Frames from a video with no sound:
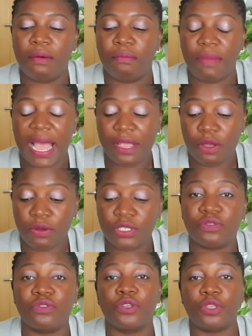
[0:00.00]
my
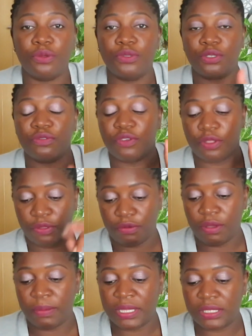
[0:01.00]
goals for Q2 for the
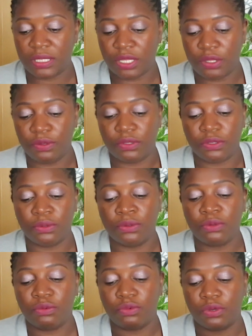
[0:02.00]
3 months in
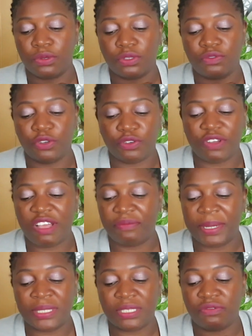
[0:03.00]
Q2 was
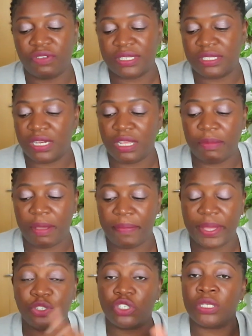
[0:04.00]
£45 invested in my
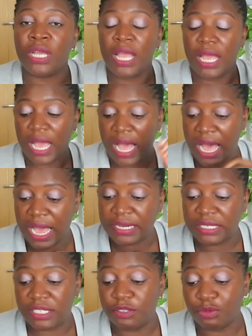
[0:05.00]
pension. I
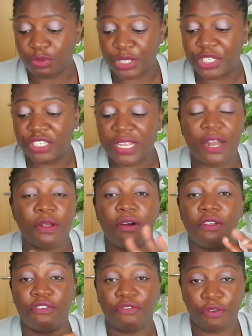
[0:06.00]
did reach that
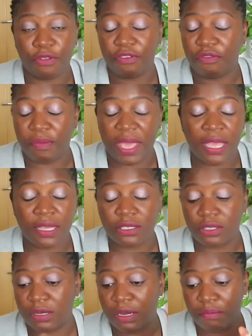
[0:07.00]
on the 4th of May,
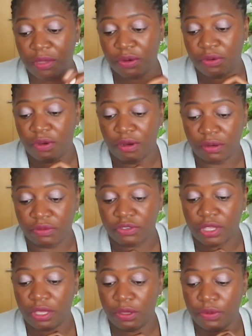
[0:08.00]
so in the middle of
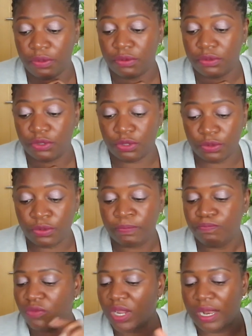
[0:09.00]

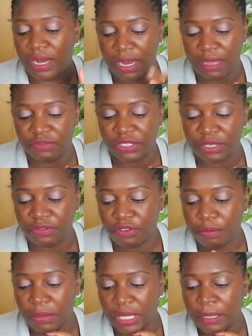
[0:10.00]
Q2. Loved it
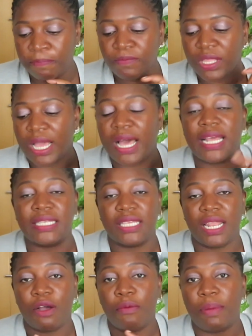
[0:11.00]
for me. And I
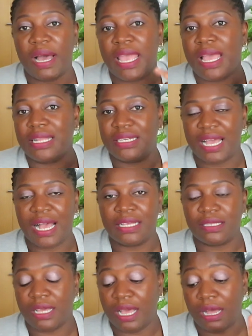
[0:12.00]
said I'll buy
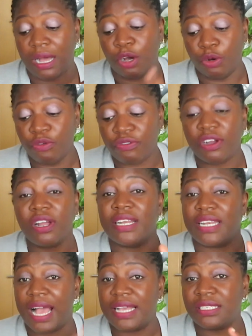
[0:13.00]
a Hoover,
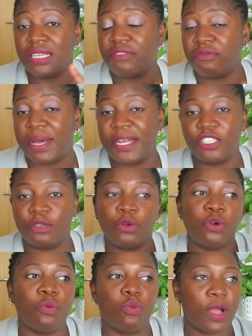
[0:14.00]
a Dyson if
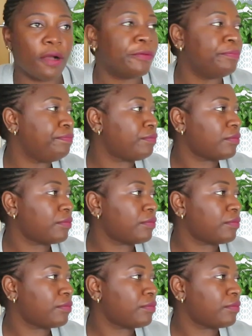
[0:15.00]
manageable. Well,